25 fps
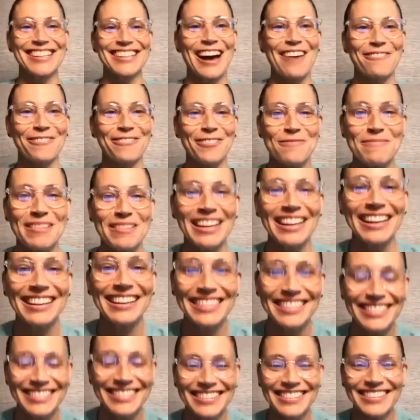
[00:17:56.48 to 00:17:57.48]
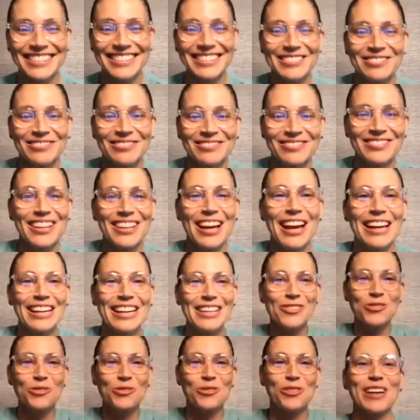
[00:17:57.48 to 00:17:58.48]
They play Call of Duty and shit. Like,
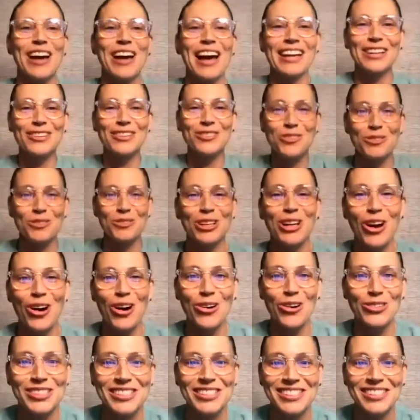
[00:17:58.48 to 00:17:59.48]
get inside. There's a drone strike.